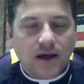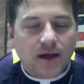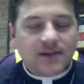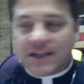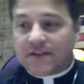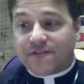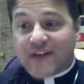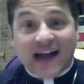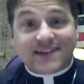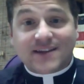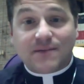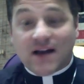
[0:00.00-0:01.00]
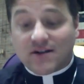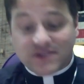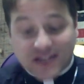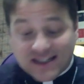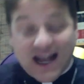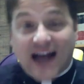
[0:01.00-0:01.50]
See, the fact of the matter is,
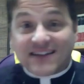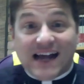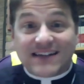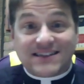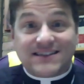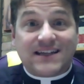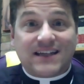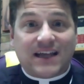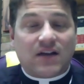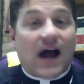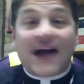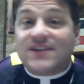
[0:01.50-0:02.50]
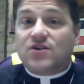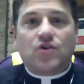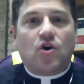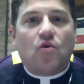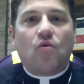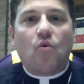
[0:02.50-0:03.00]
as I sit here, I don't
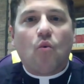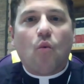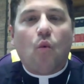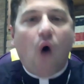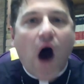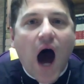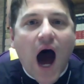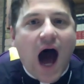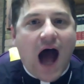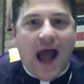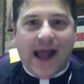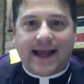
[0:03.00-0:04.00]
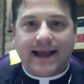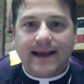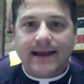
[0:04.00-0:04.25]
know why